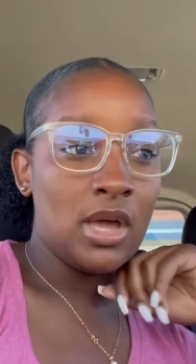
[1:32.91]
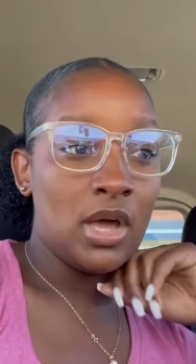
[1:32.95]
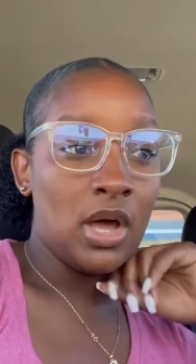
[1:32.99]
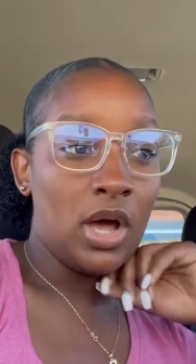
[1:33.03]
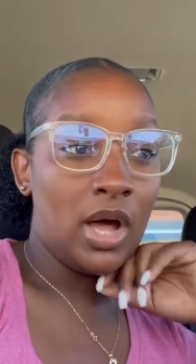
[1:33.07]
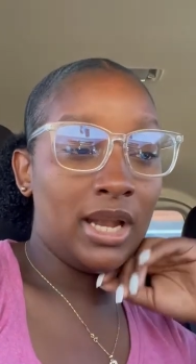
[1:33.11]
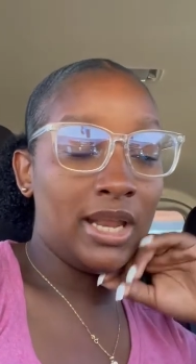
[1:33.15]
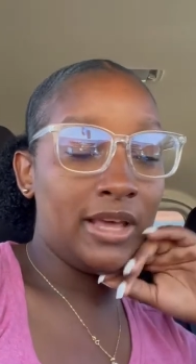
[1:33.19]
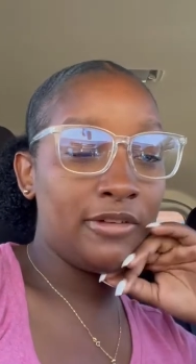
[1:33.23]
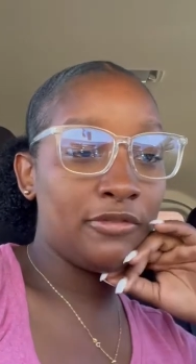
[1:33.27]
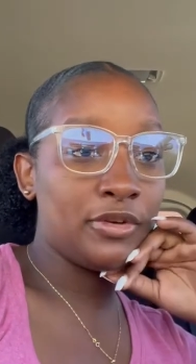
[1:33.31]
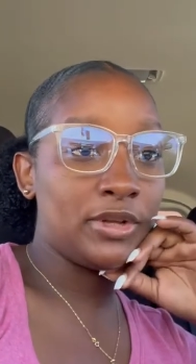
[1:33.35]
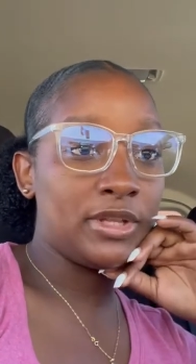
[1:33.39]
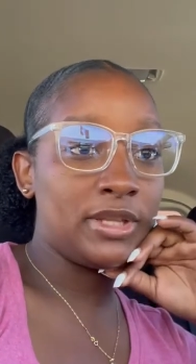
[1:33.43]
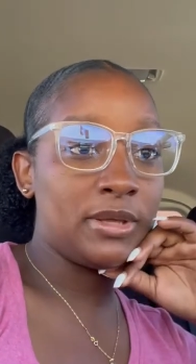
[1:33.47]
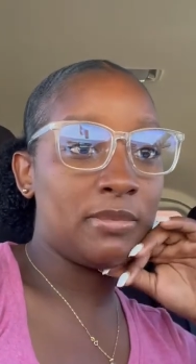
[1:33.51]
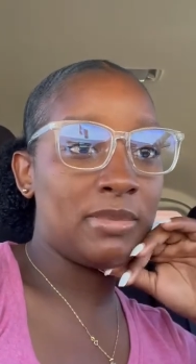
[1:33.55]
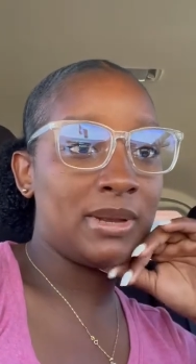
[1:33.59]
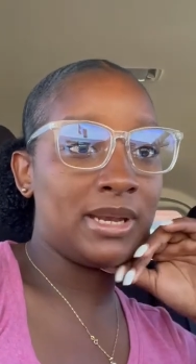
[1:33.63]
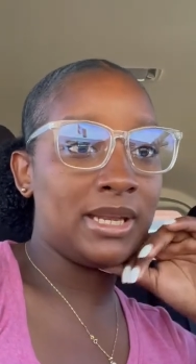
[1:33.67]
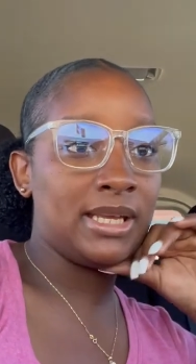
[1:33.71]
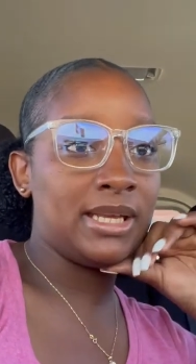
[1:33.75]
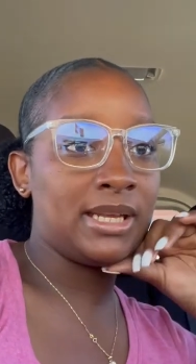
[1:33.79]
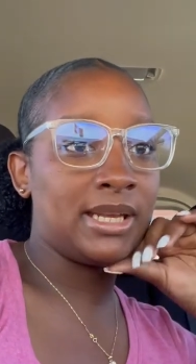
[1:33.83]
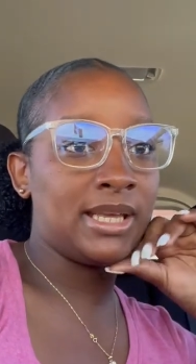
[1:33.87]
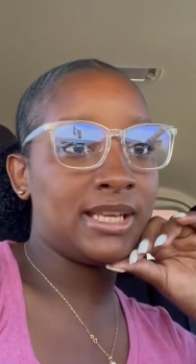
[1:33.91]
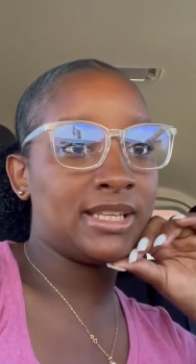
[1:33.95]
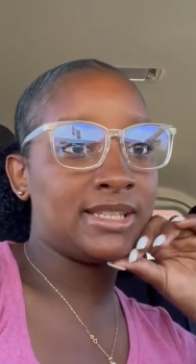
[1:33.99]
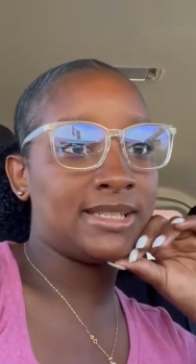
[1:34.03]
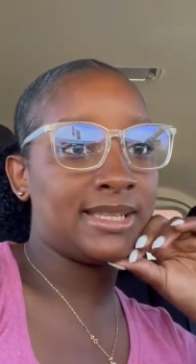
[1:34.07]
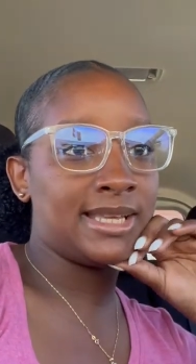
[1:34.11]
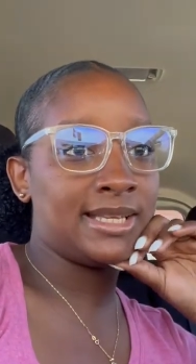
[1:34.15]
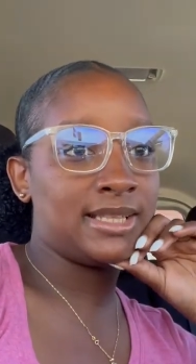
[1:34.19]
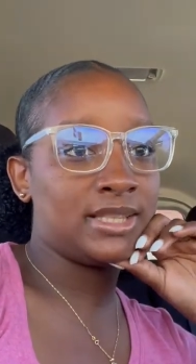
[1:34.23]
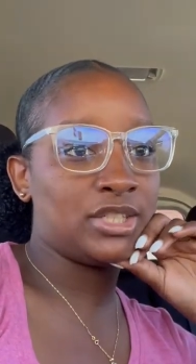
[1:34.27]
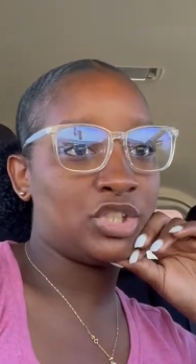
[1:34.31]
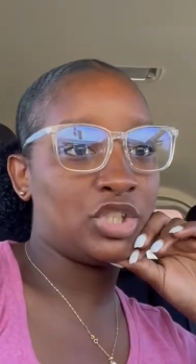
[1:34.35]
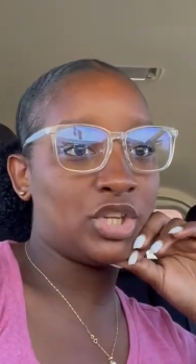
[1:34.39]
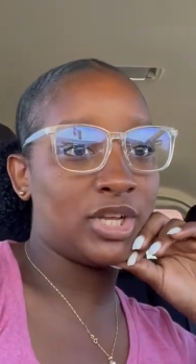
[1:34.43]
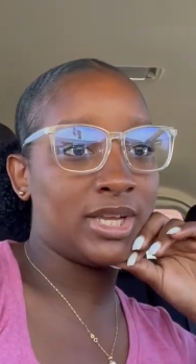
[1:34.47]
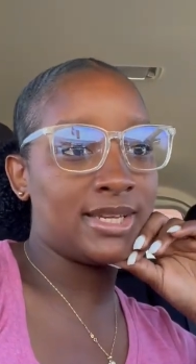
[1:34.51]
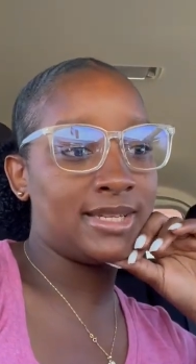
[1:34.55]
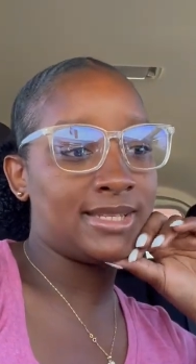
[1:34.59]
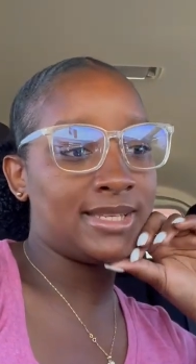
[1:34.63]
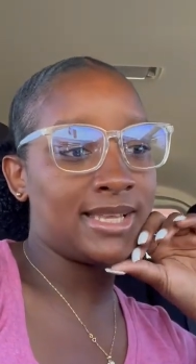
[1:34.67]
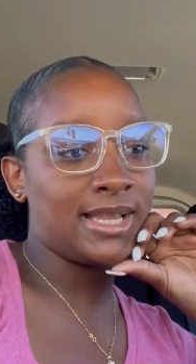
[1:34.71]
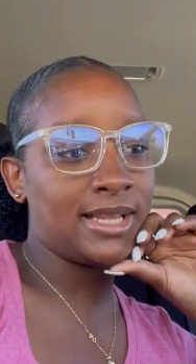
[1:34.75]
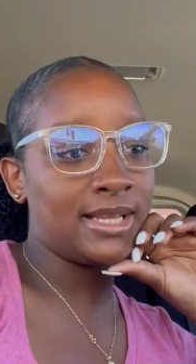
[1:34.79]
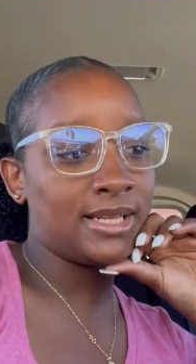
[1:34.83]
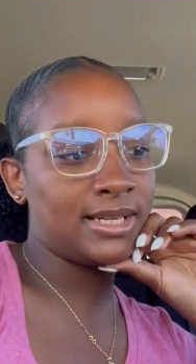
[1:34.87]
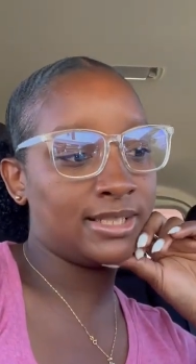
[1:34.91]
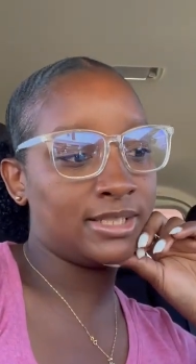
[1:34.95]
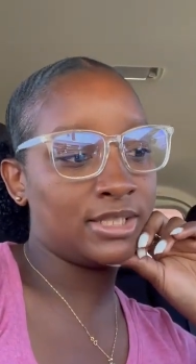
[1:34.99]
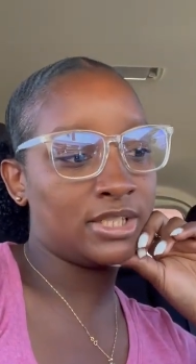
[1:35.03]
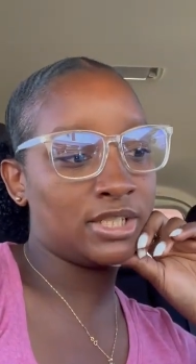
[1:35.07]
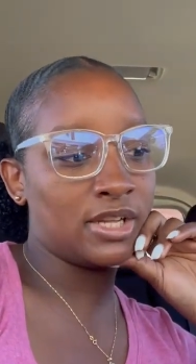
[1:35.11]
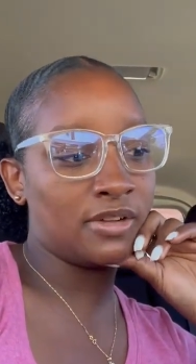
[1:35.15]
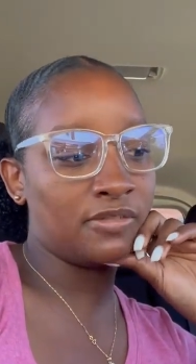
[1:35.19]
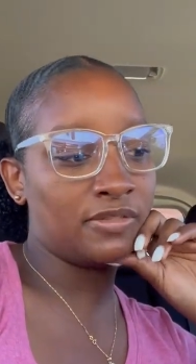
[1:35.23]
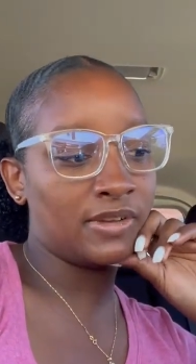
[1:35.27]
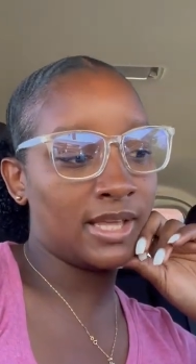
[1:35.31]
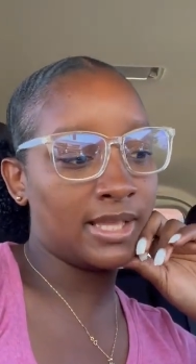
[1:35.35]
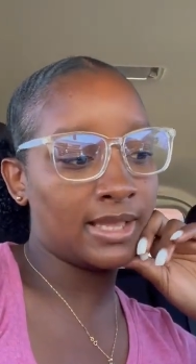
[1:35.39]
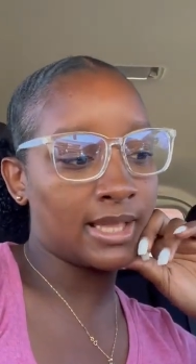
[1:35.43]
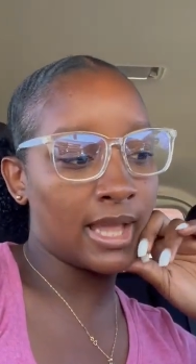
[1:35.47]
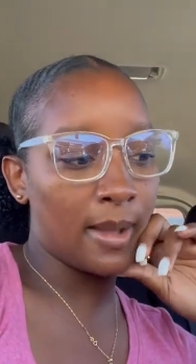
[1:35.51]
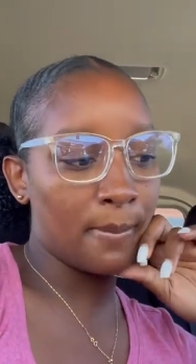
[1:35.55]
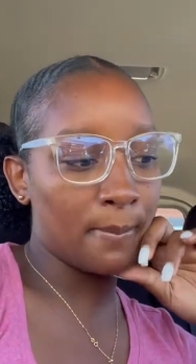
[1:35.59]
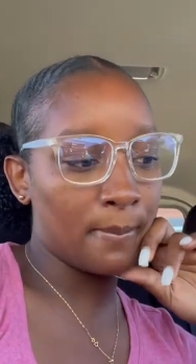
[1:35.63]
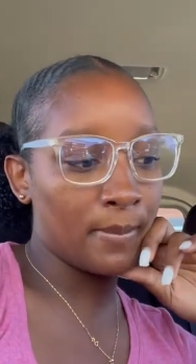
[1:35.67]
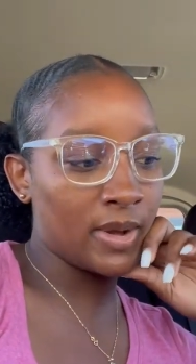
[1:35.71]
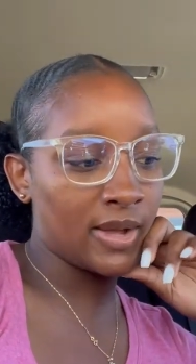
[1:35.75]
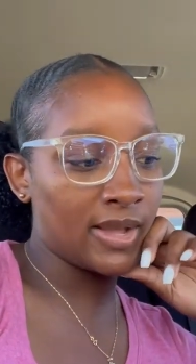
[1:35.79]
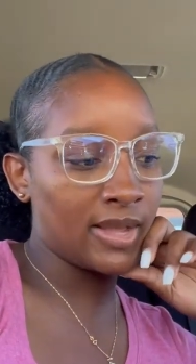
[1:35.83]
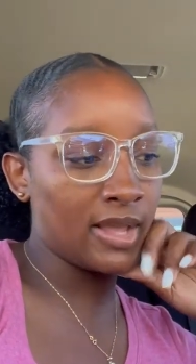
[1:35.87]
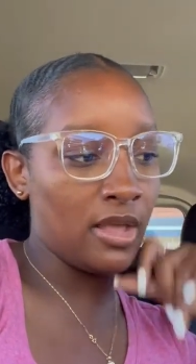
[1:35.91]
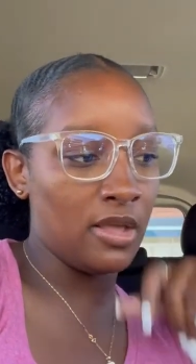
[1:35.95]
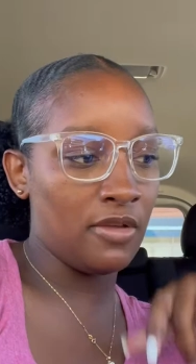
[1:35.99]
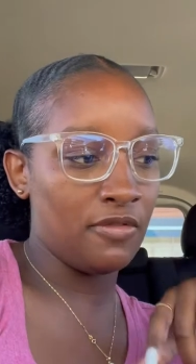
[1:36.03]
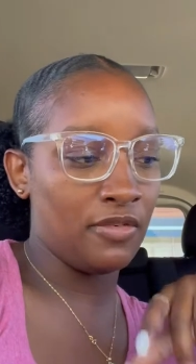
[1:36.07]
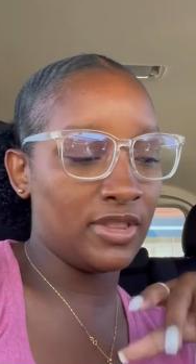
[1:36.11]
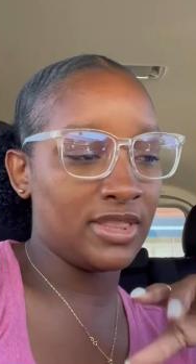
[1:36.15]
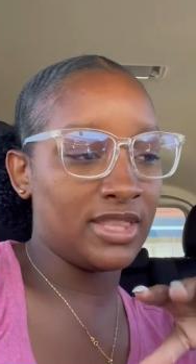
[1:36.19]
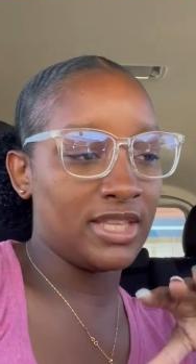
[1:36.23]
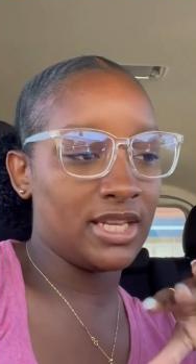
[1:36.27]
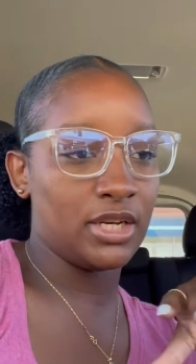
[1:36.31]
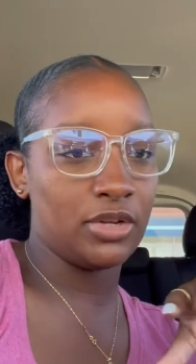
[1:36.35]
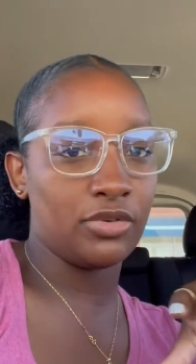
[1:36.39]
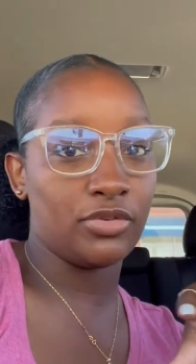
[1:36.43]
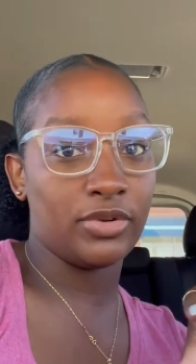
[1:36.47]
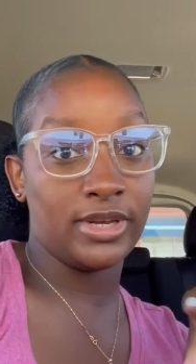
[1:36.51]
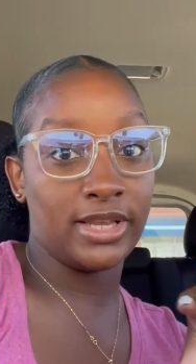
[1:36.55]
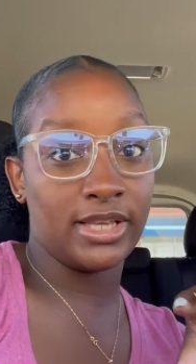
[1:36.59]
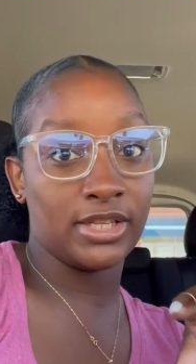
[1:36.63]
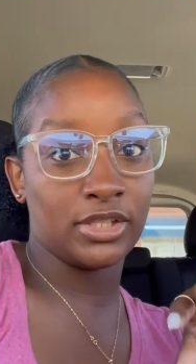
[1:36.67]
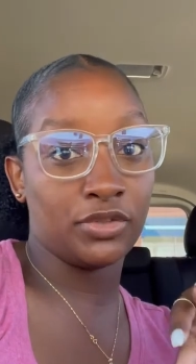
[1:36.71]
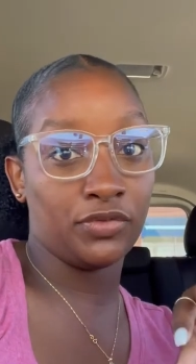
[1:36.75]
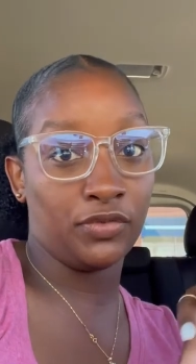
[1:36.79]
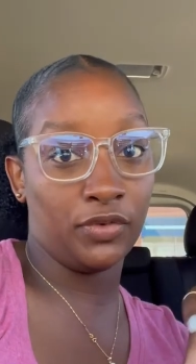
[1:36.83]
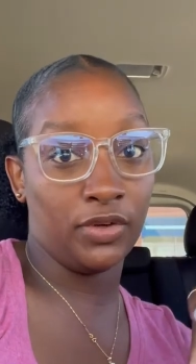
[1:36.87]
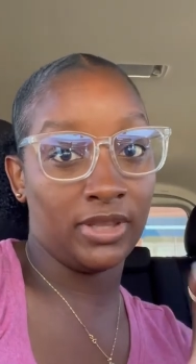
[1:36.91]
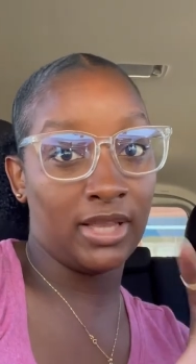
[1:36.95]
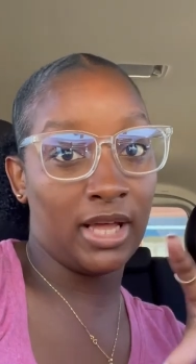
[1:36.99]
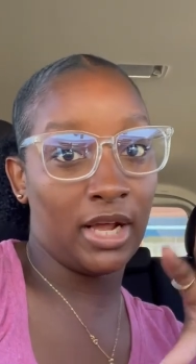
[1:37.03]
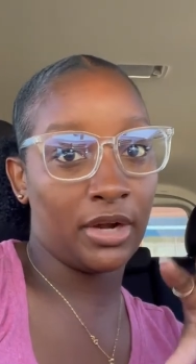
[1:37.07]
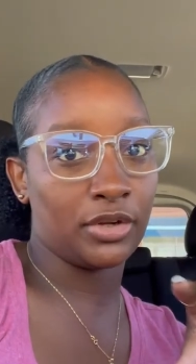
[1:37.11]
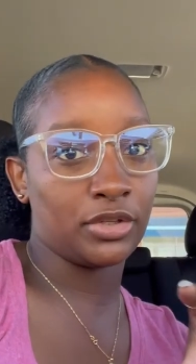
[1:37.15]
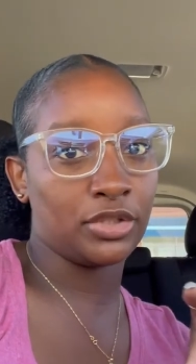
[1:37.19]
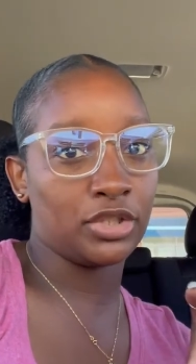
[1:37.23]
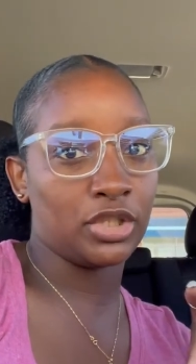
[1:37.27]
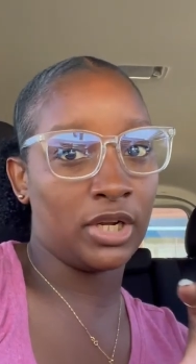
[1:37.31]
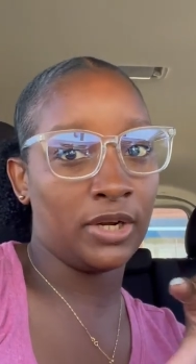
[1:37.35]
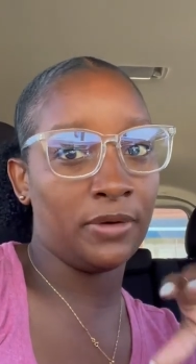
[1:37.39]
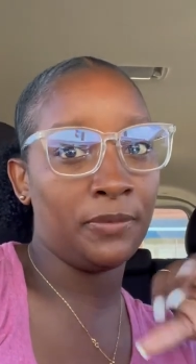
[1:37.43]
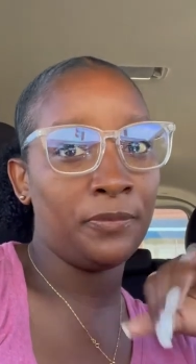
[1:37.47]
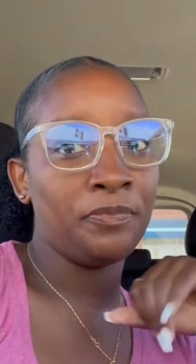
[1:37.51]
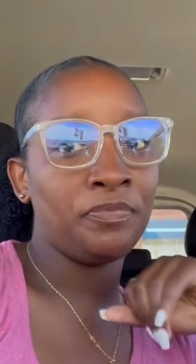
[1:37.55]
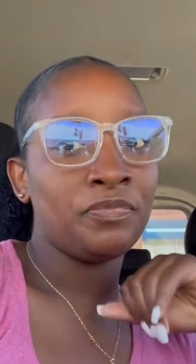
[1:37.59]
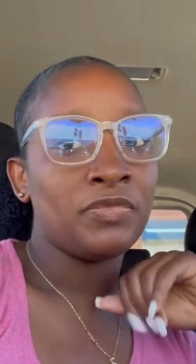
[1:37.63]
All I've really been eating is like the chicken salad and stuff like that, but even the ingredients for that are done.